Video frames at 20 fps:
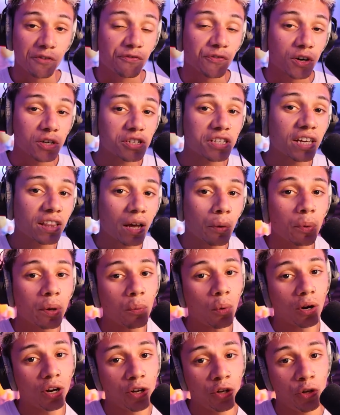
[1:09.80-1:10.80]
the first thing that we
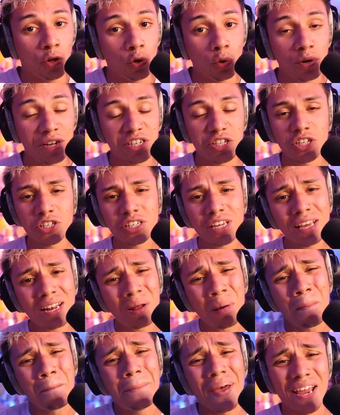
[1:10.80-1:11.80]
want to do is just get
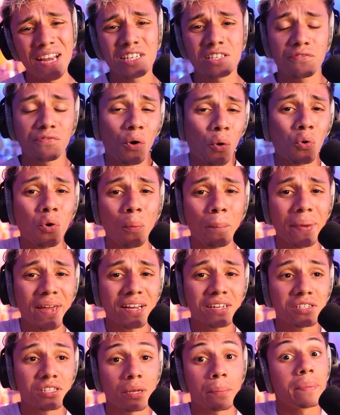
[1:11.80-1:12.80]
a bass vocal
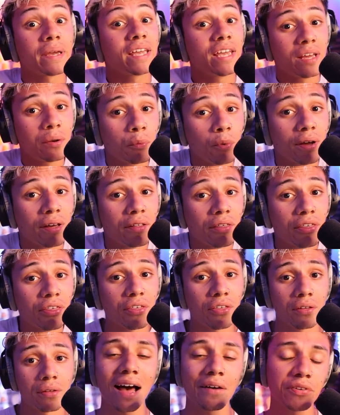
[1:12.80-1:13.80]
mix to begin
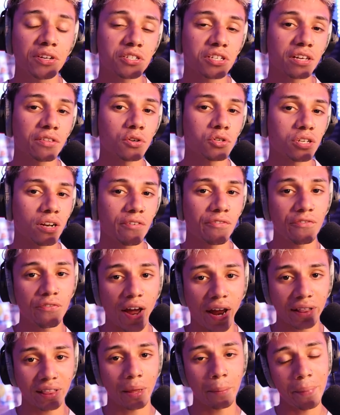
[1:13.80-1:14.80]
with. Obviously, there's an
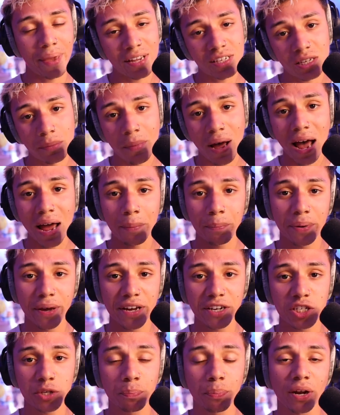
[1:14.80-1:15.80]
effect that makes them
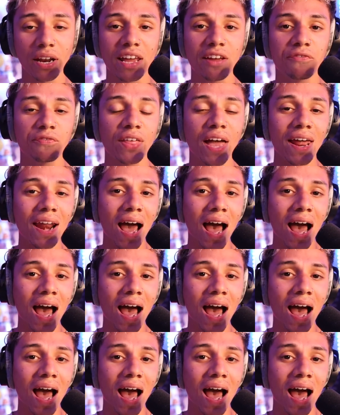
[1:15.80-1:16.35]
high-pitched, but if that